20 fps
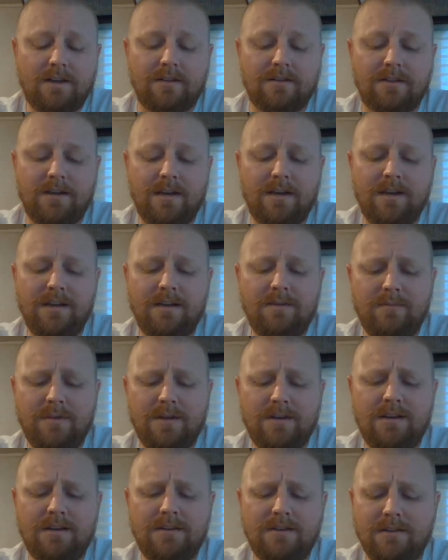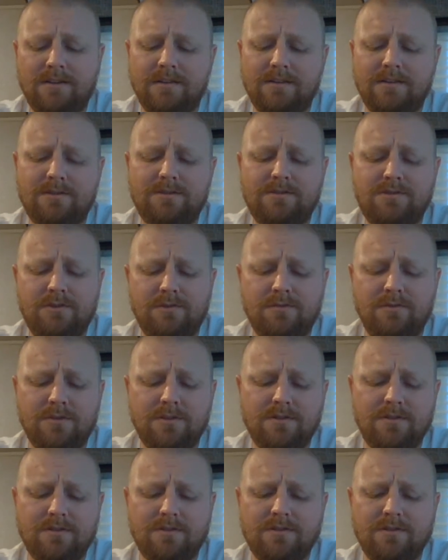Your name is
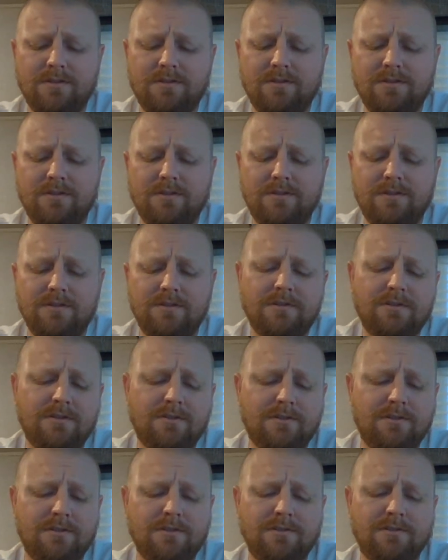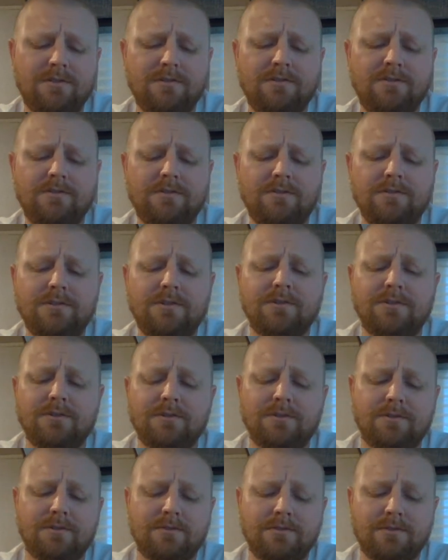
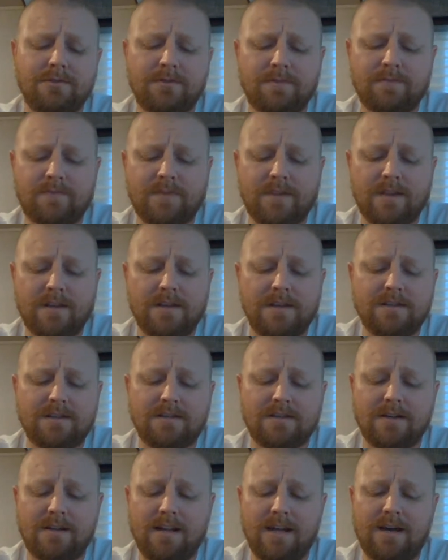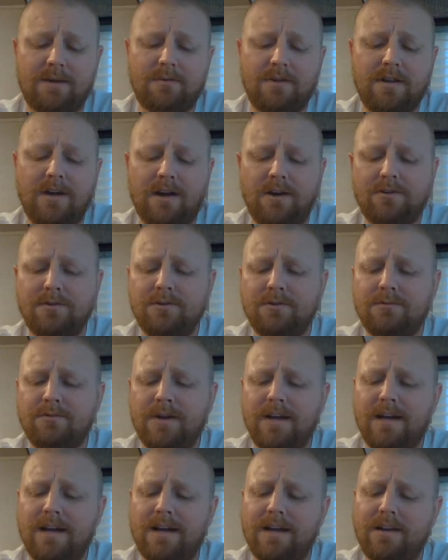Junior. Still out with how you
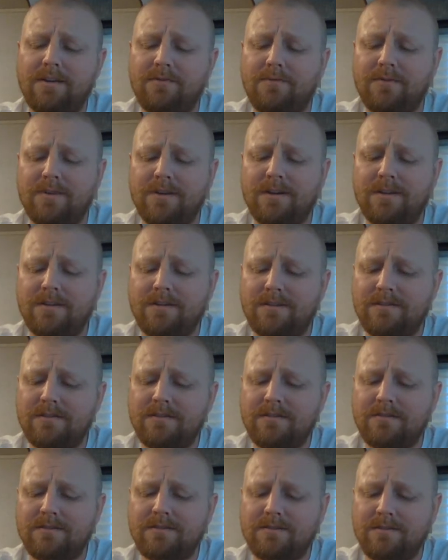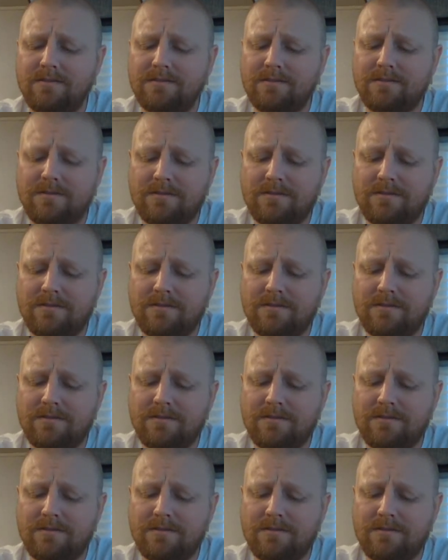rowdy friends